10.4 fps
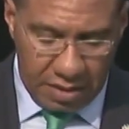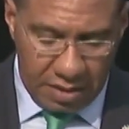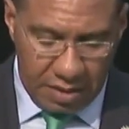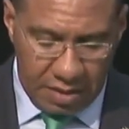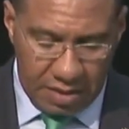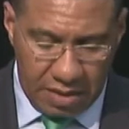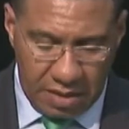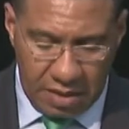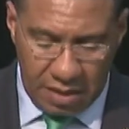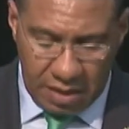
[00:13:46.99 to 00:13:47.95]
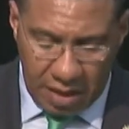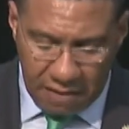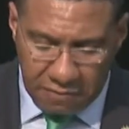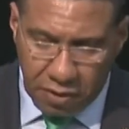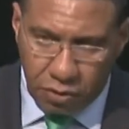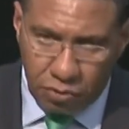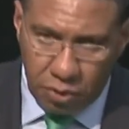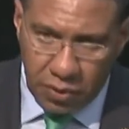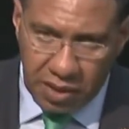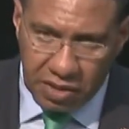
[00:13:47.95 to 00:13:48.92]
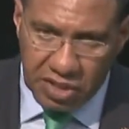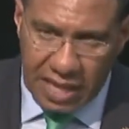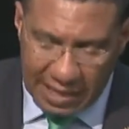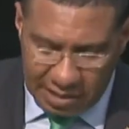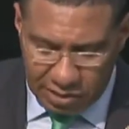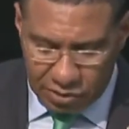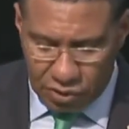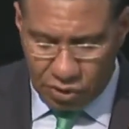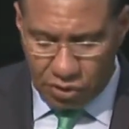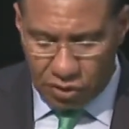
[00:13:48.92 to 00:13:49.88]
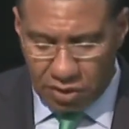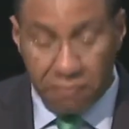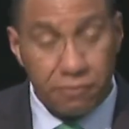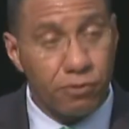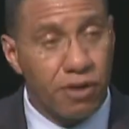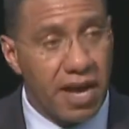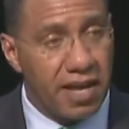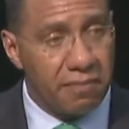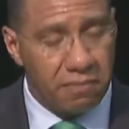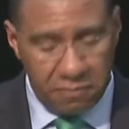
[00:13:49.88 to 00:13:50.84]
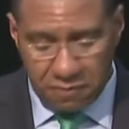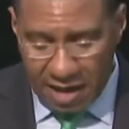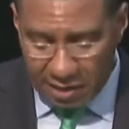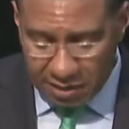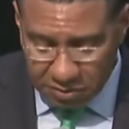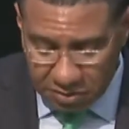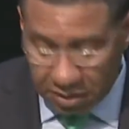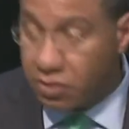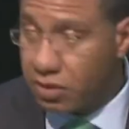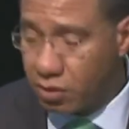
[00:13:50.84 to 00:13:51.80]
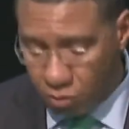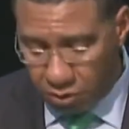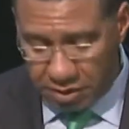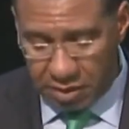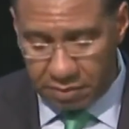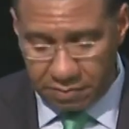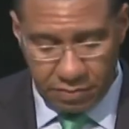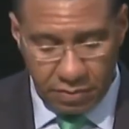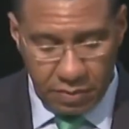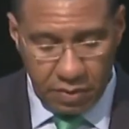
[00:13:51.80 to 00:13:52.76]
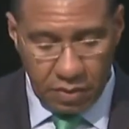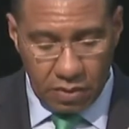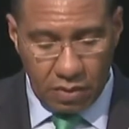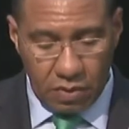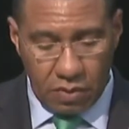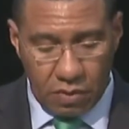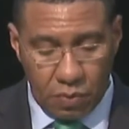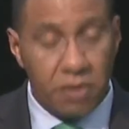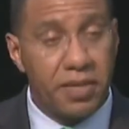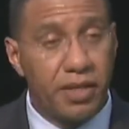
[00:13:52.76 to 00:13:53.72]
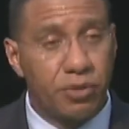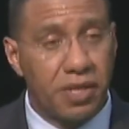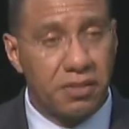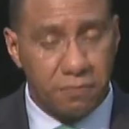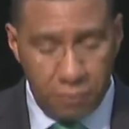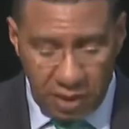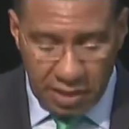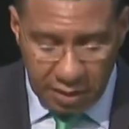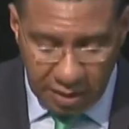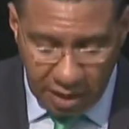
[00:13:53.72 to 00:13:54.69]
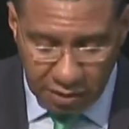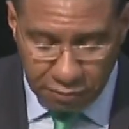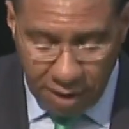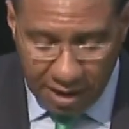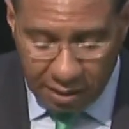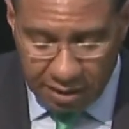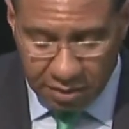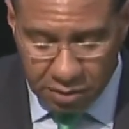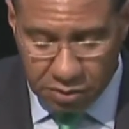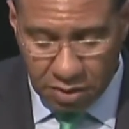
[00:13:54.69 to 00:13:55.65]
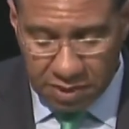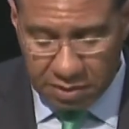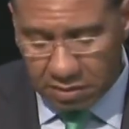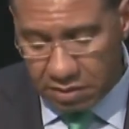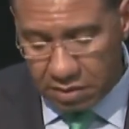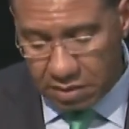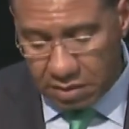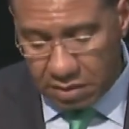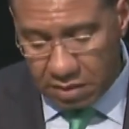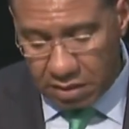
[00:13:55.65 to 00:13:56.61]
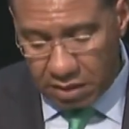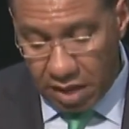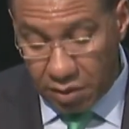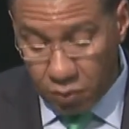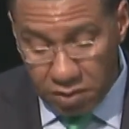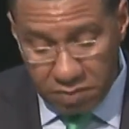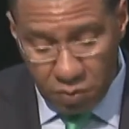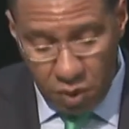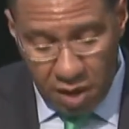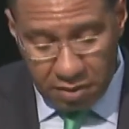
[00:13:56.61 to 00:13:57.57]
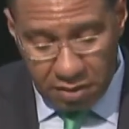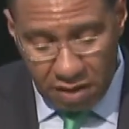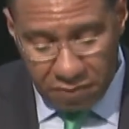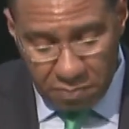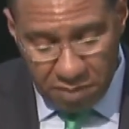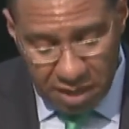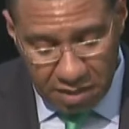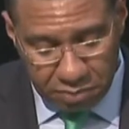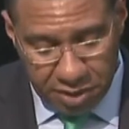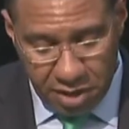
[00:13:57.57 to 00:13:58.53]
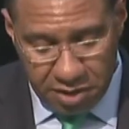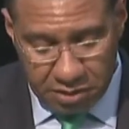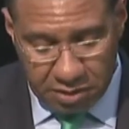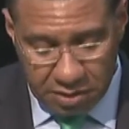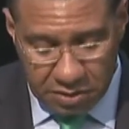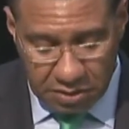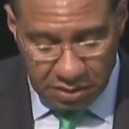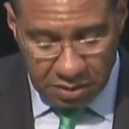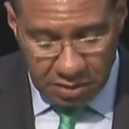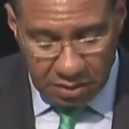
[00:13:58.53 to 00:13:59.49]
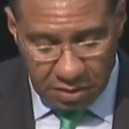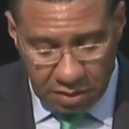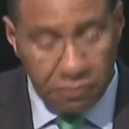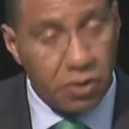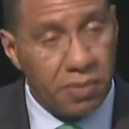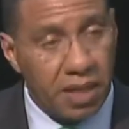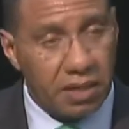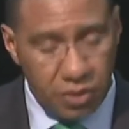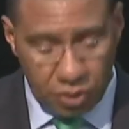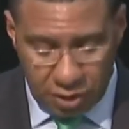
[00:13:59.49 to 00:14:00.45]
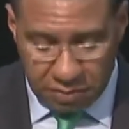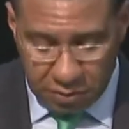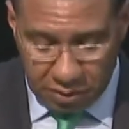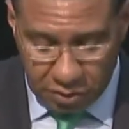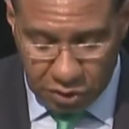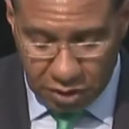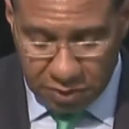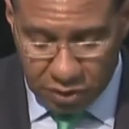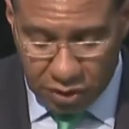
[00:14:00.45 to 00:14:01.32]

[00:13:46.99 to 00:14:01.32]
The ever-growing challenge of crime, violence, and security will be addressed fully and frankly at this summit, and will be one of the main priorities of Jamaica's chairmanship.